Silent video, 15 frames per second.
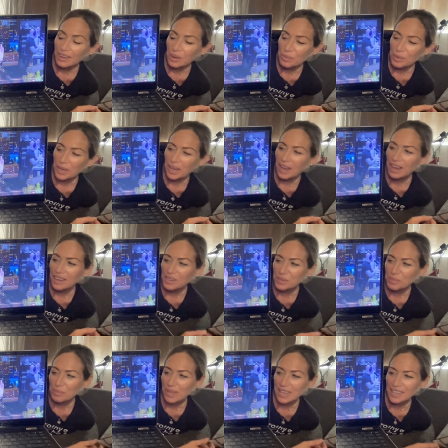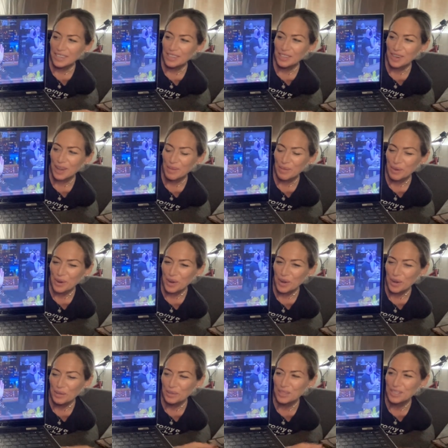my gosh, Blanche
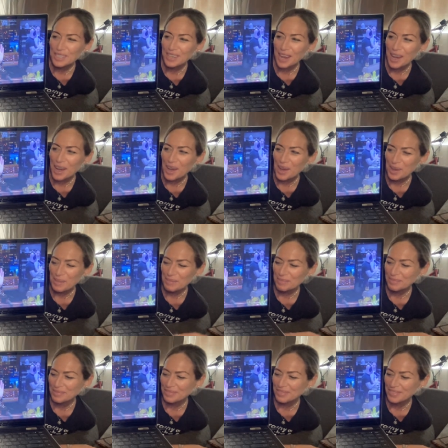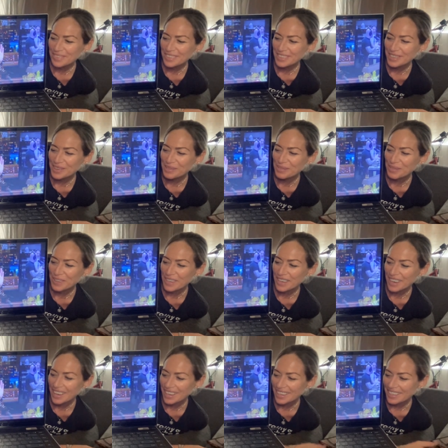Devereaux, stop.
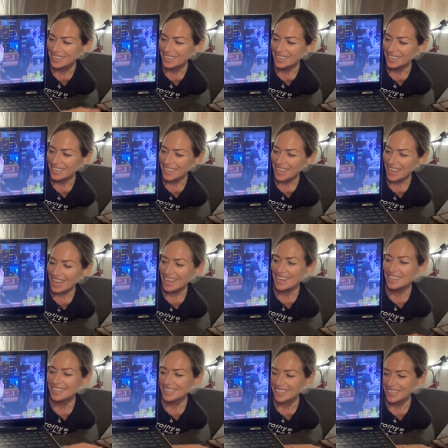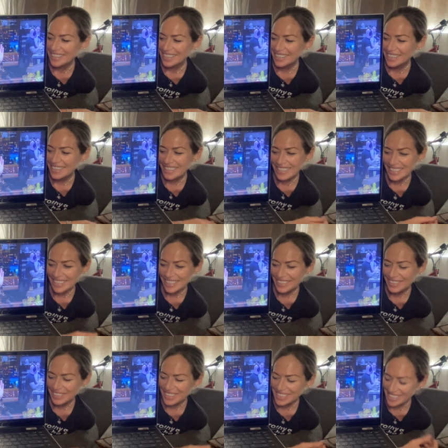Sophia, Italy,
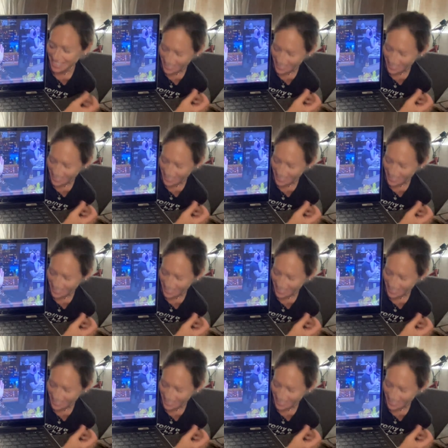or what'd